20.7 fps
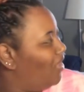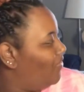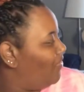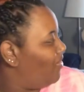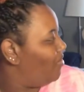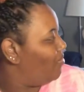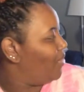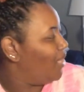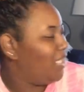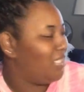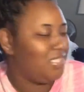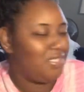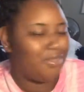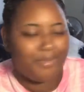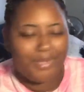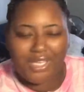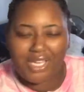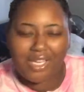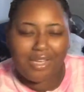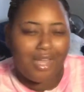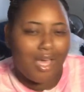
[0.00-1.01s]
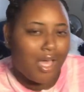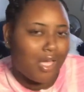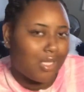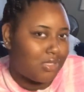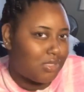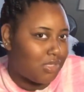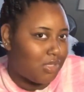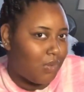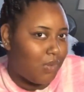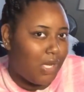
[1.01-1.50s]
I'm meant to be a
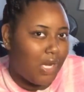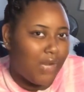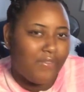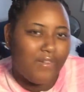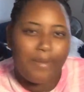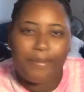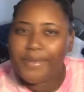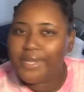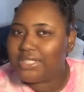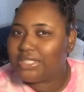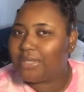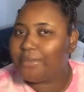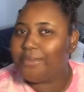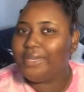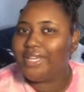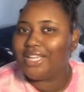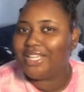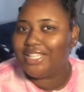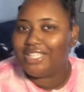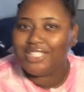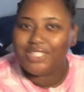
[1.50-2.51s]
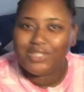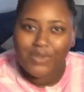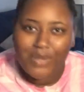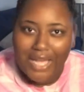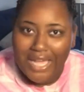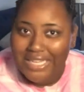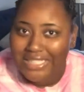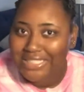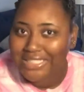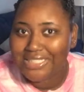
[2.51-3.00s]
doctor? What if I'm meant to be a dental
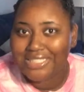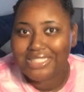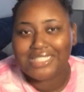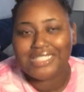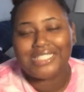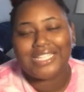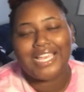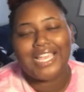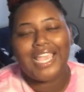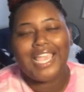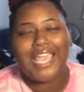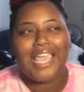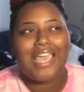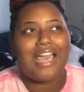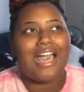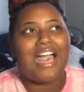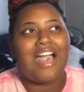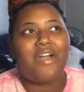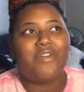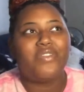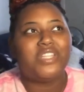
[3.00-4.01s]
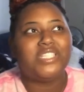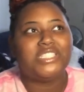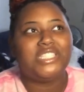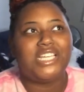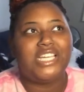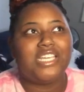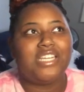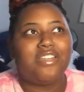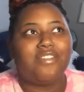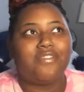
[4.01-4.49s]
hygienist? Like, I was just
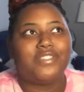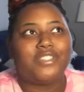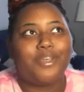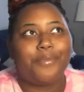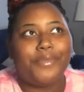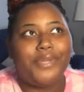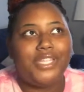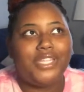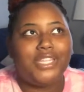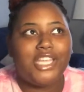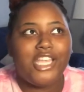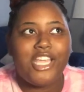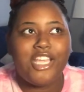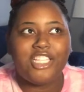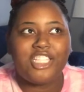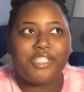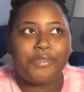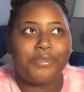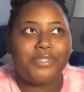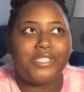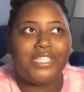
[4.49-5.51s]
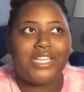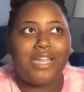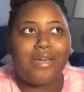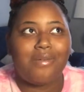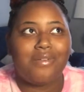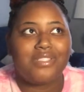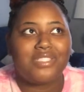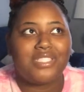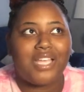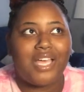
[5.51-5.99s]
thinking of so many things, but then I
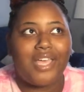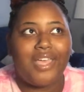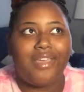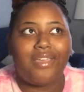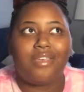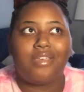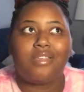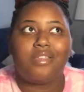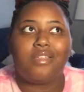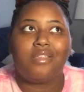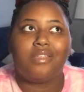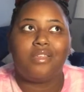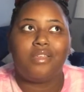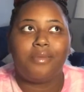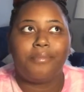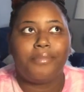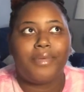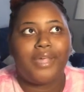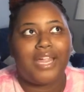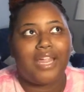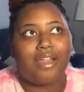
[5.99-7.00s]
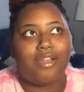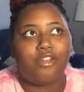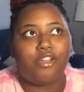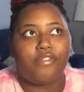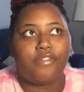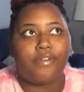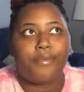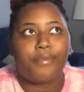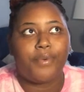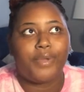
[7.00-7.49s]
was like, but I don't know if
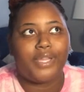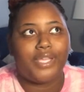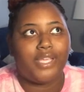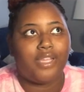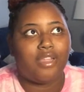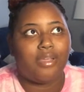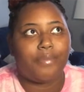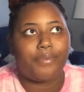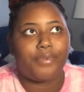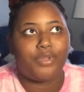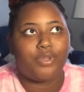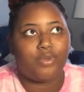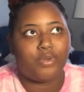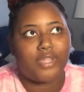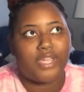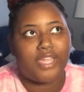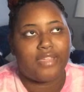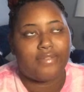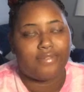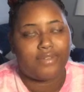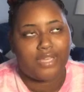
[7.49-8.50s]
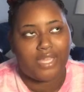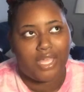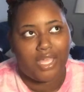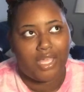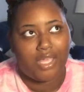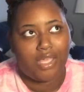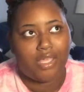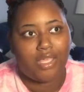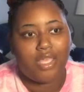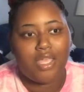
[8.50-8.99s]
I want to get up and do that every
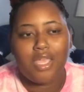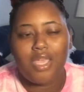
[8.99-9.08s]
day.